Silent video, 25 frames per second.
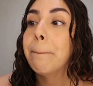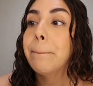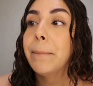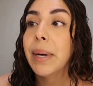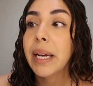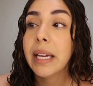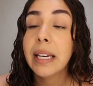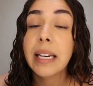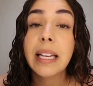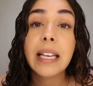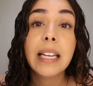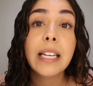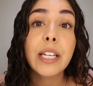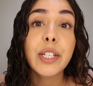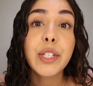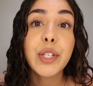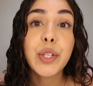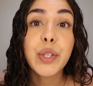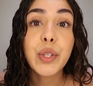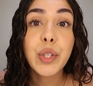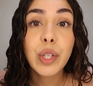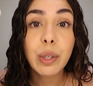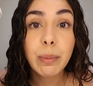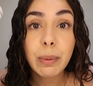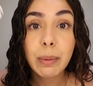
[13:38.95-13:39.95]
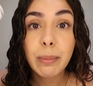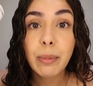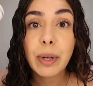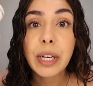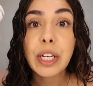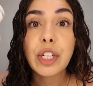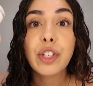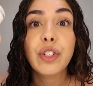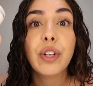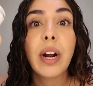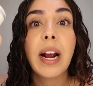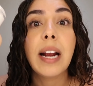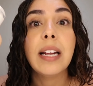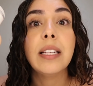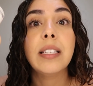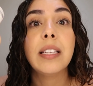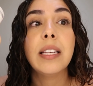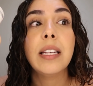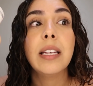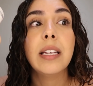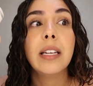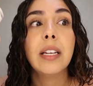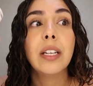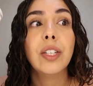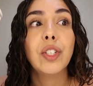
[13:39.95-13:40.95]
But it is super
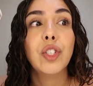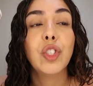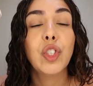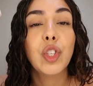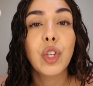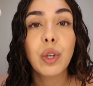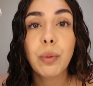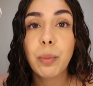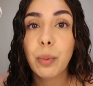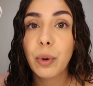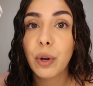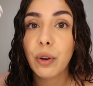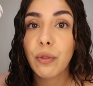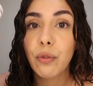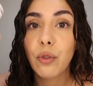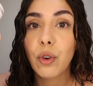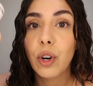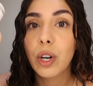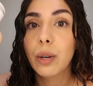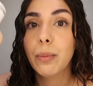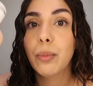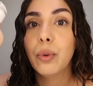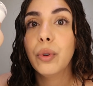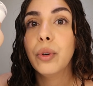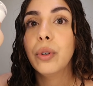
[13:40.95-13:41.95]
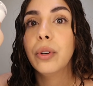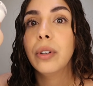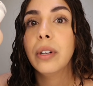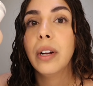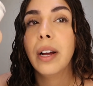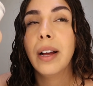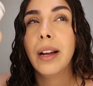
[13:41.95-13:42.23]
moisturizing, super affordable.